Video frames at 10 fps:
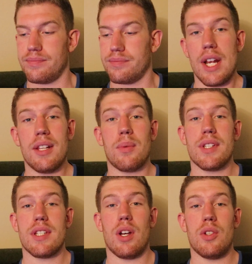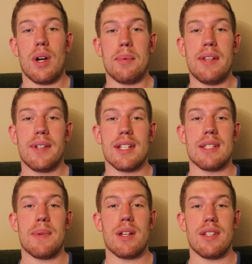Jalen wants to know, do I believe in
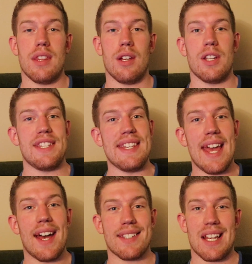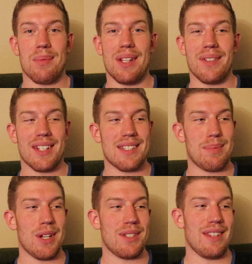conspiracy theories? Yes, I believe in
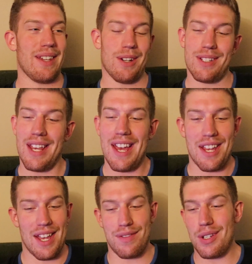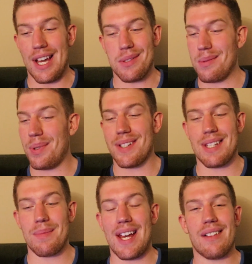conspiracy theories. If you guys want to put
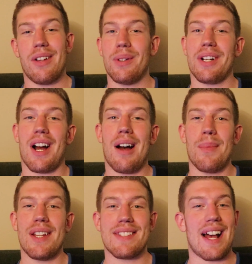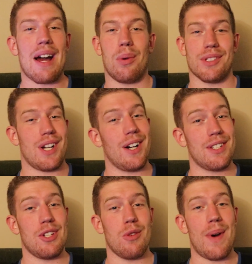some down low in the comments, I will talk
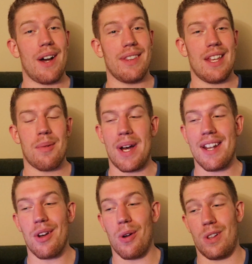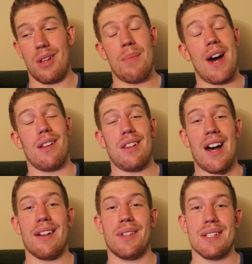to you about them. I know about a
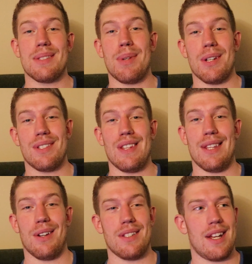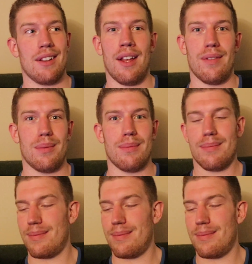lot of conspiracy theories, I love them.